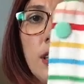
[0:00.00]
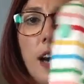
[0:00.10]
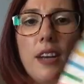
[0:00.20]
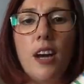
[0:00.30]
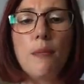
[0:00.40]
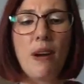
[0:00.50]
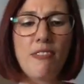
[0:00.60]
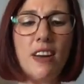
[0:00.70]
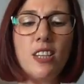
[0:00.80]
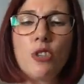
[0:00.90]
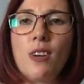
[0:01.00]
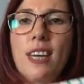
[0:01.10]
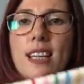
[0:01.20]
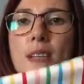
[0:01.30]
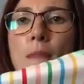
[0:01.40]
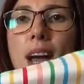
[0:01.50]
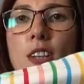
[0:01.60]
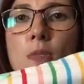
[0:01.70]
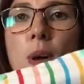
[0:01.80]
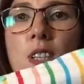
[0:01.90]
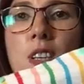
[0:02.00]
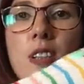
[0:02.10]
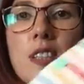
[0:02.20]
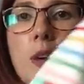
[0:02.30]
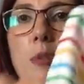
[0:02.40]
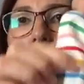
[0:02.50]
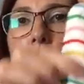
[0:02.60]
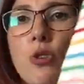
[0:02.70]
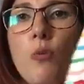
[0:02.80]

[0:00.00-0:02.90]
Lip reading: And I found it tricky to match buttons, so I wasn't sure